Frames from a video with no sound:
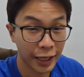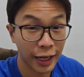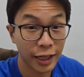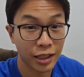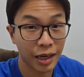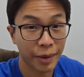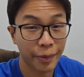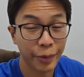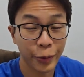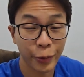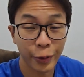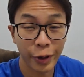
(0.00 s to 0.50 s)

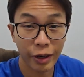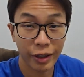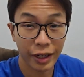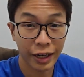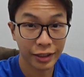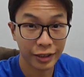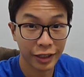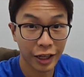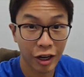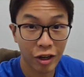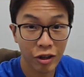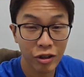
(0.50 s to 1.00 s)
things that I'm doing
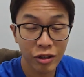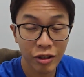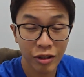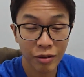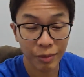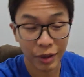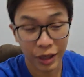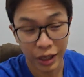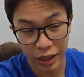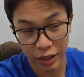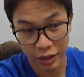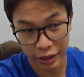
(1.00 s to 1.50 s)
right
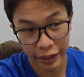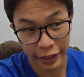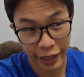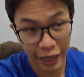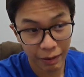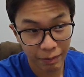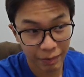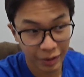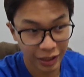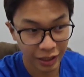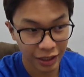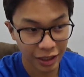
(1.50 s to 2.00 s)
now because I
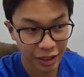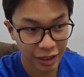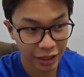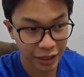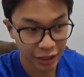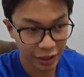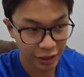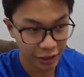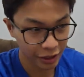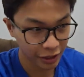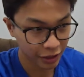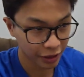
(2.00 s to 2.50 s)
am in the
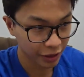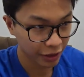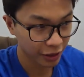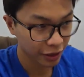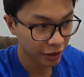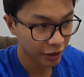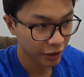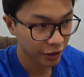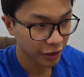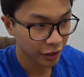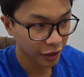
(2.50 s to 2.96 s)
season